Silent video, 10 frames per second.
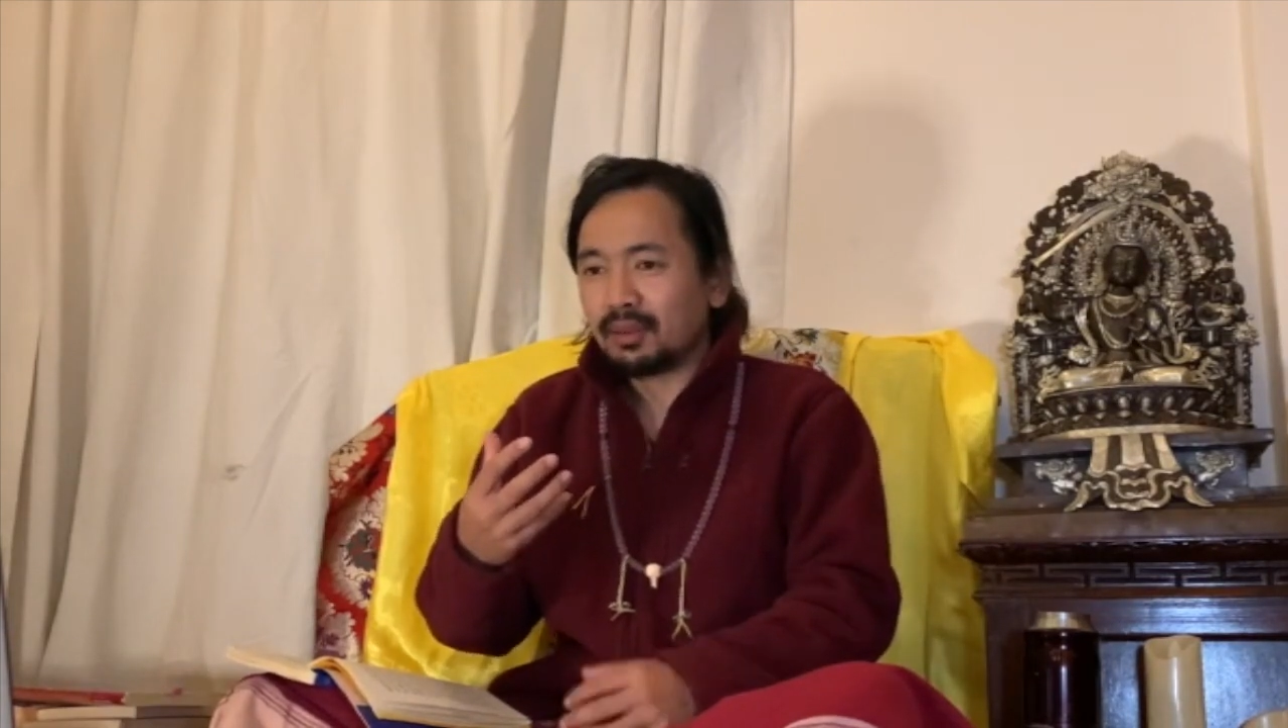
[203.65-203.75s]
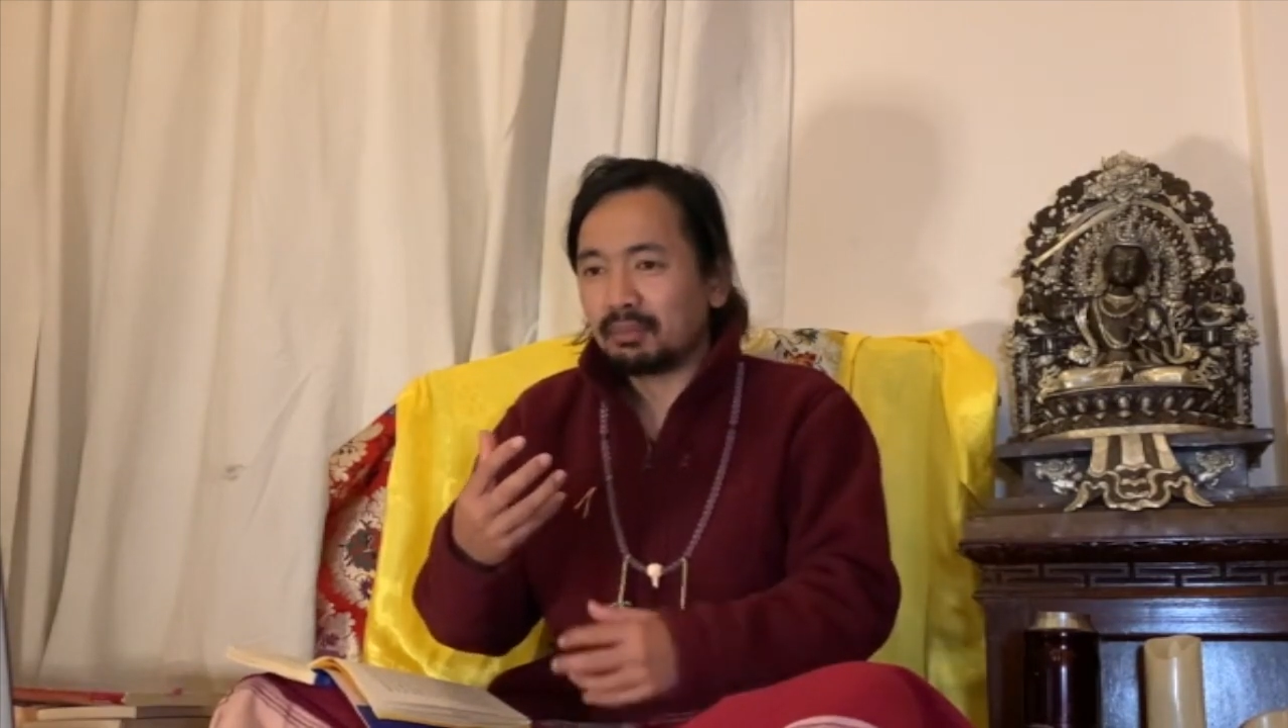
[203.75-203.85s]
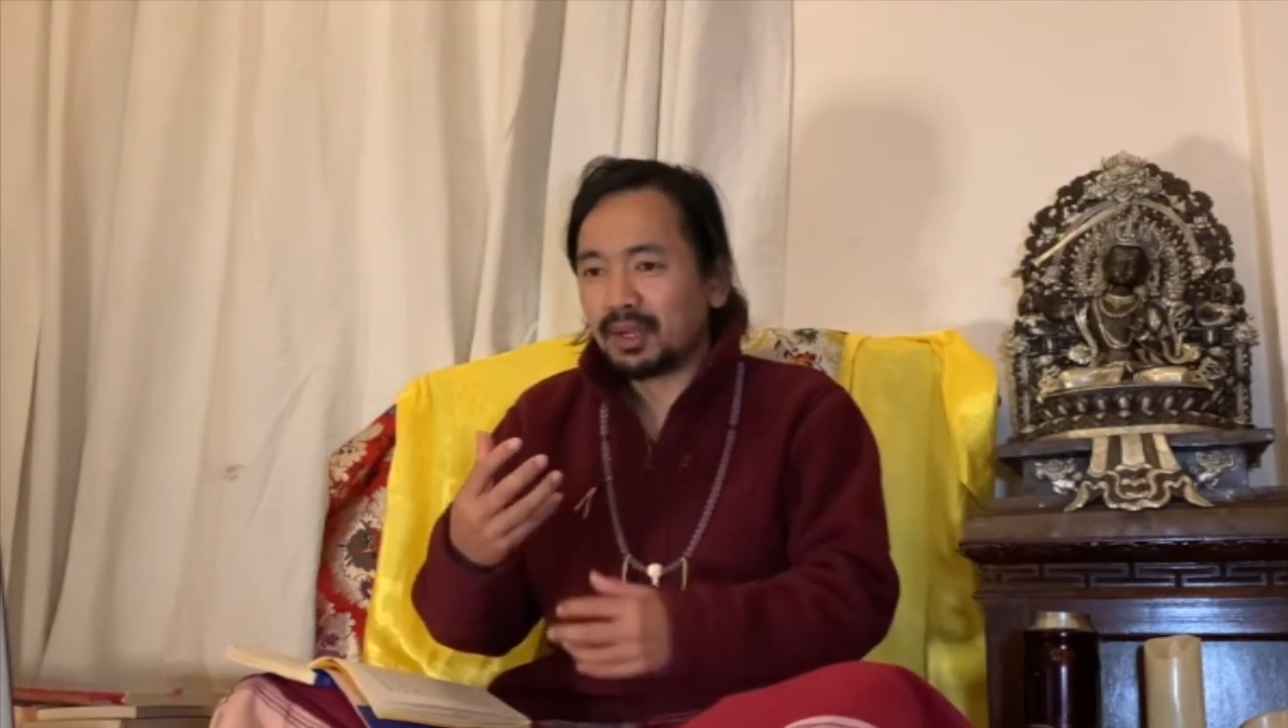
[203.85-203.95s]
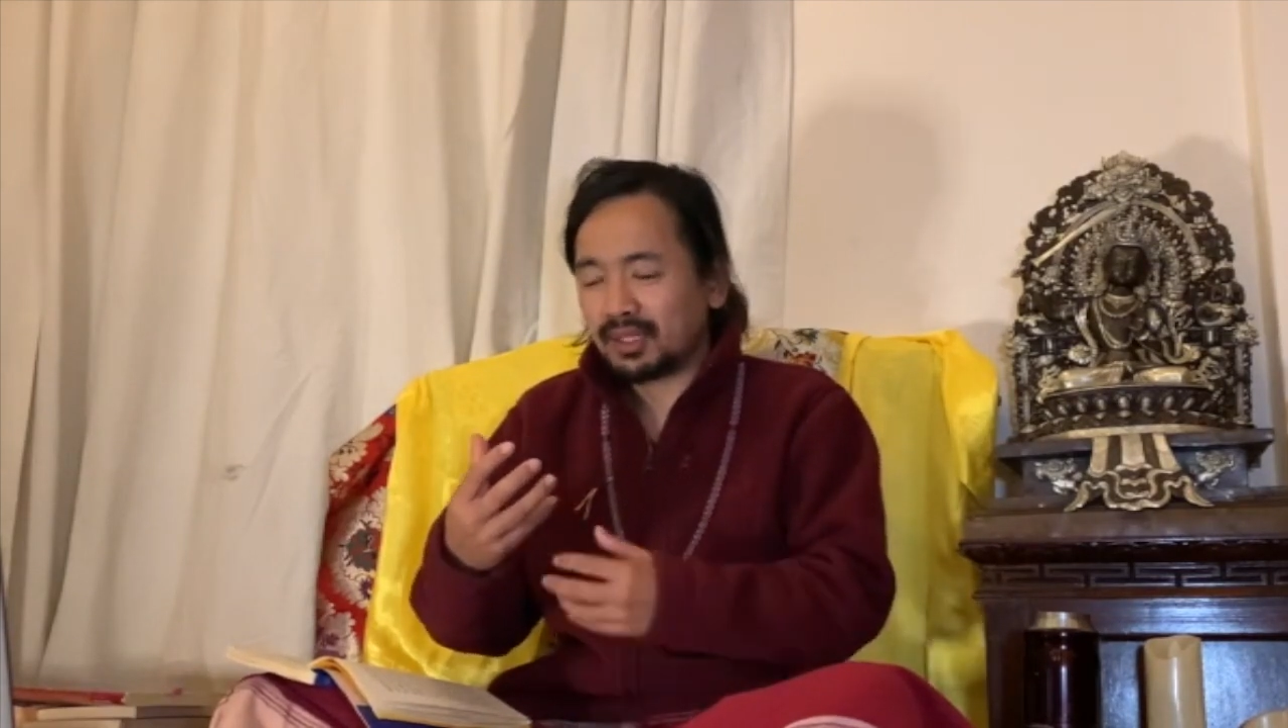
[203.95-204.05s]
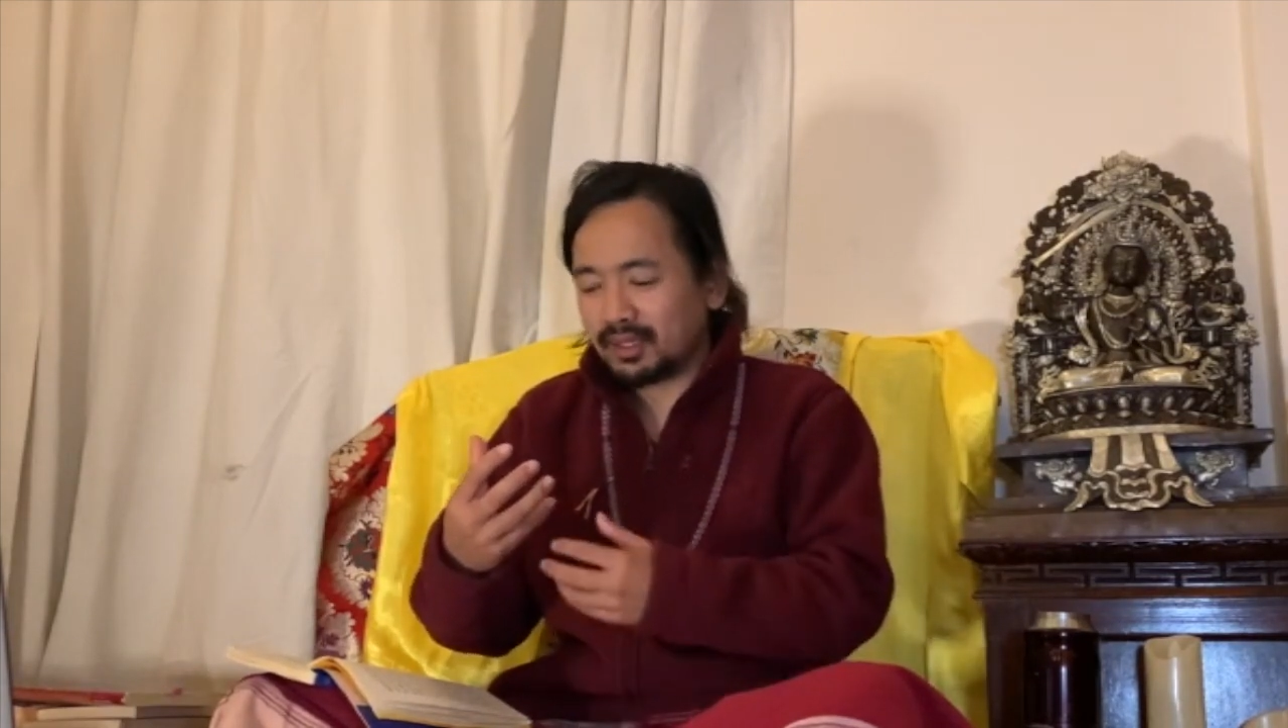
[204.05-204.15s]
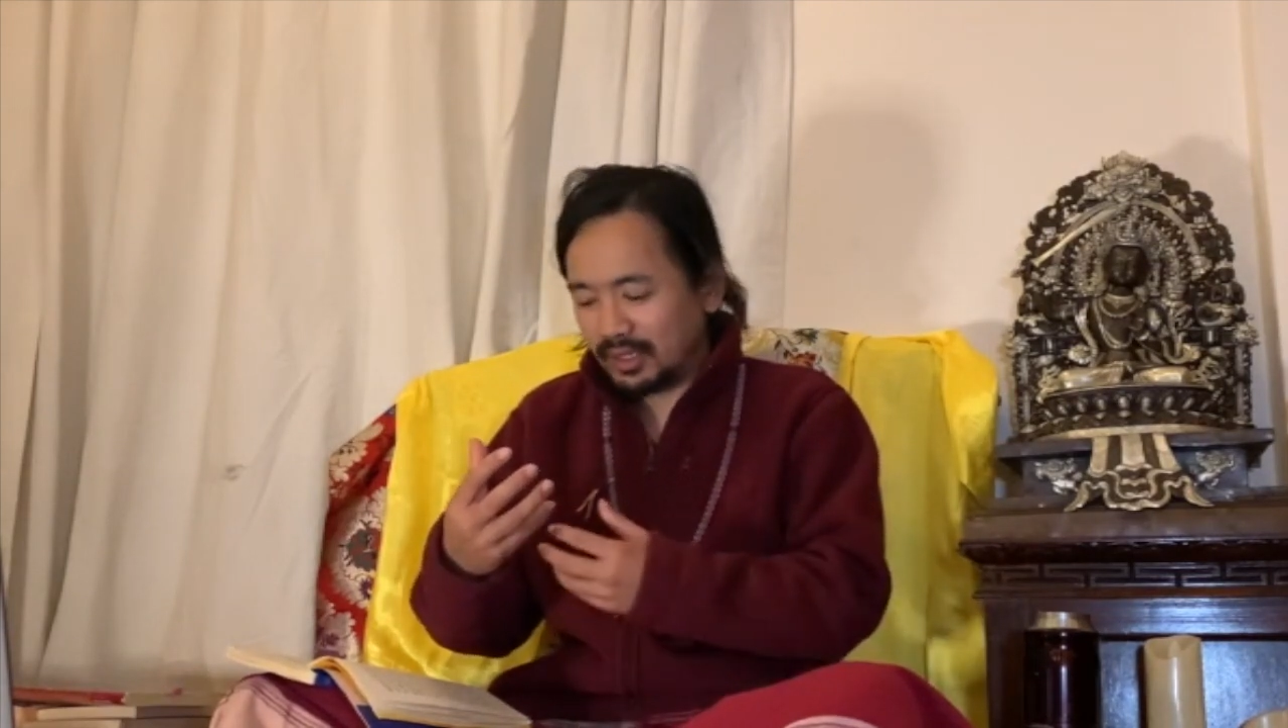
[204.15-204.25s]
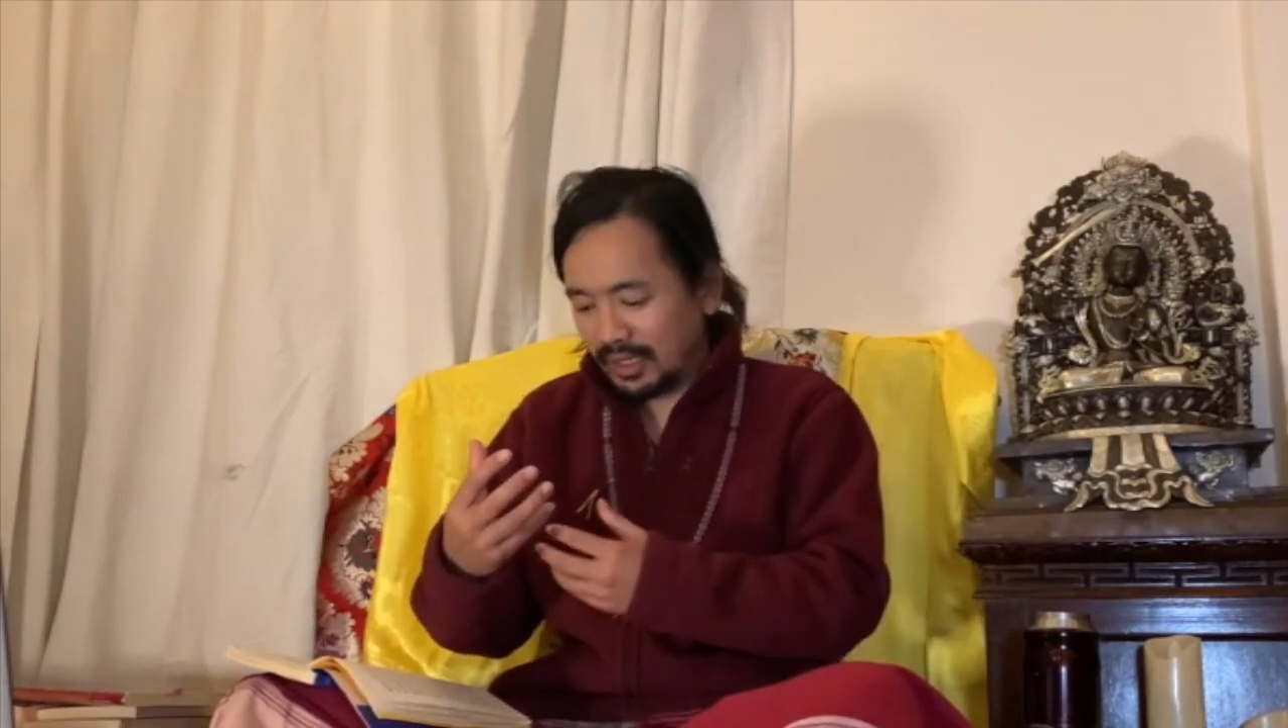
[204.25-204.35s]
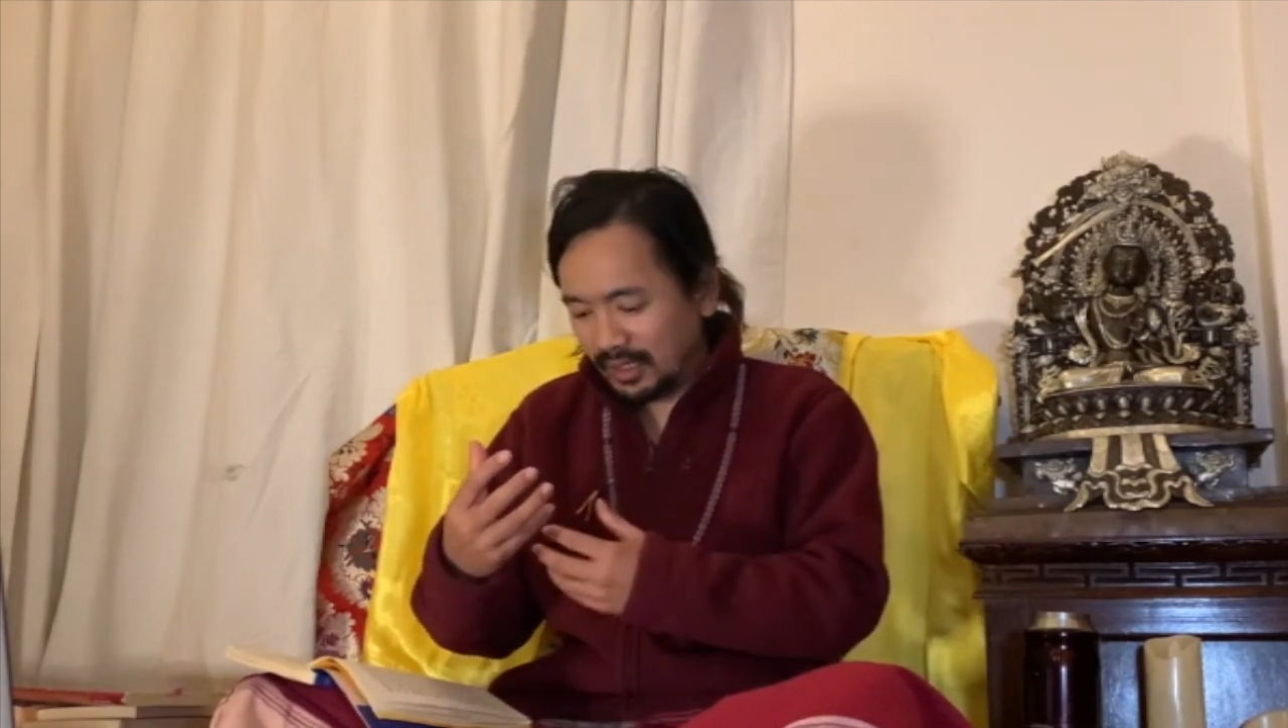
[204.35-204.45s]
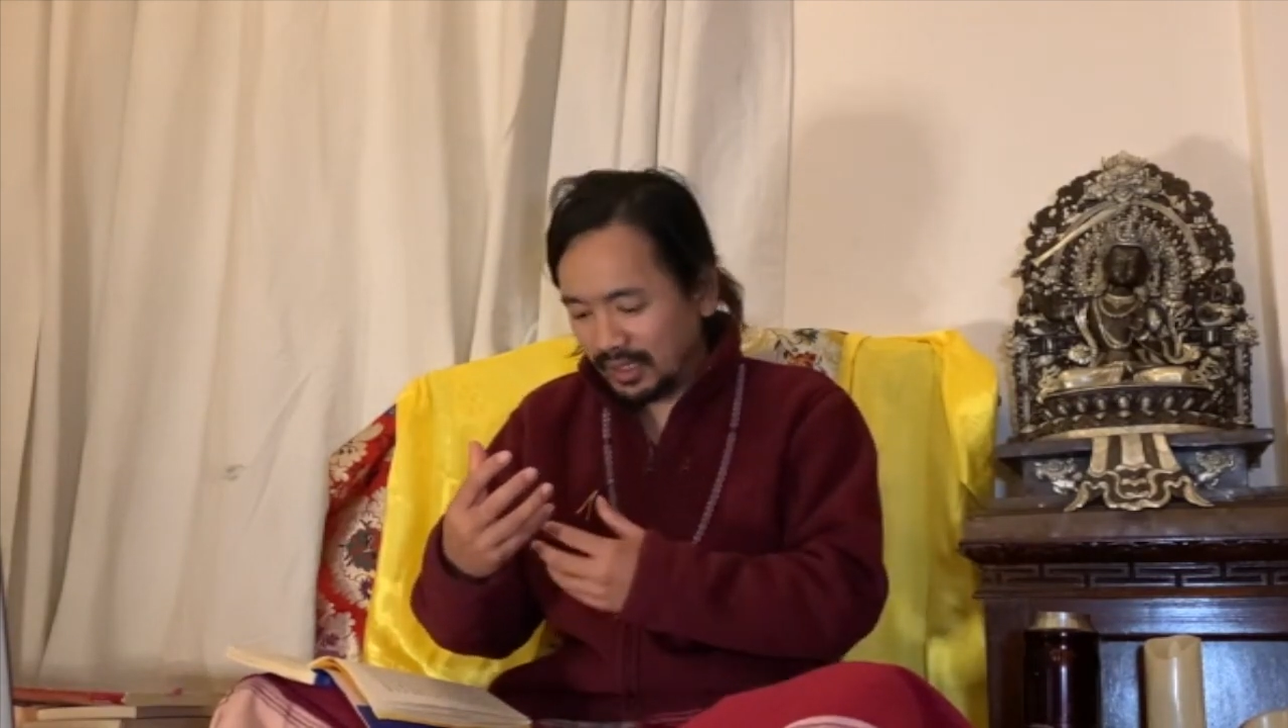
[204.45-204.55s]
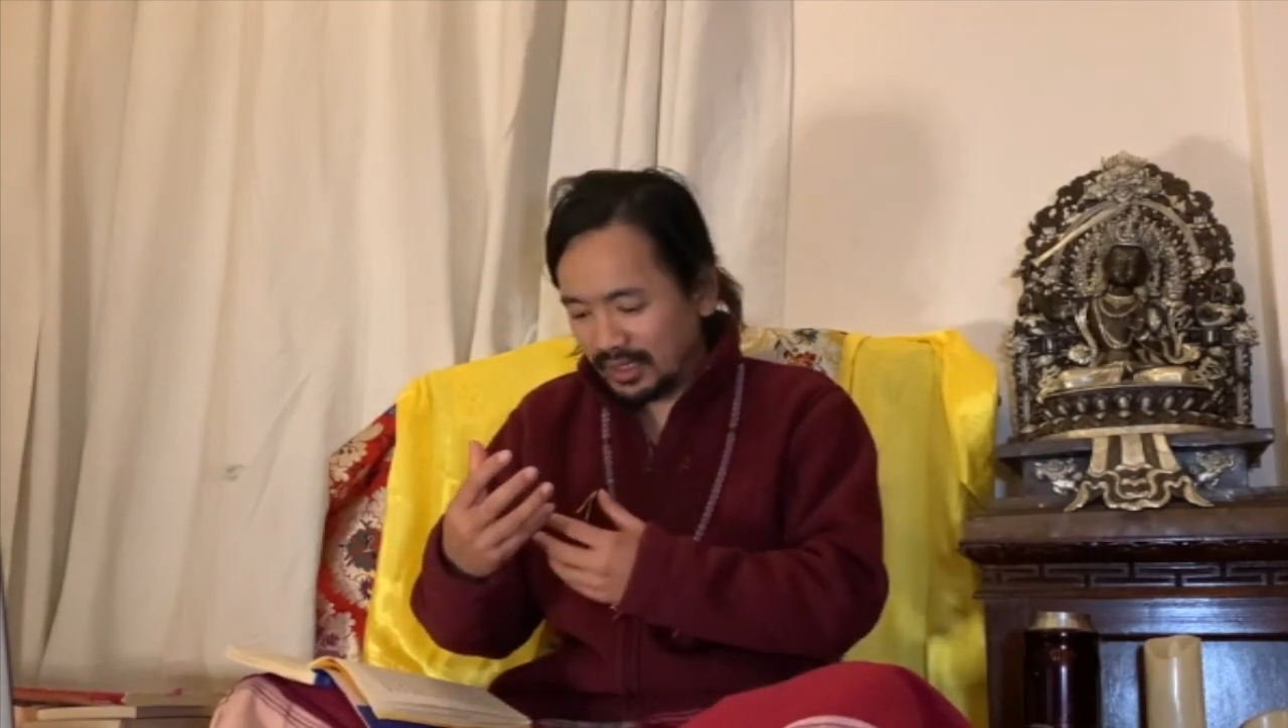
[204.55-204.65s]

But the real,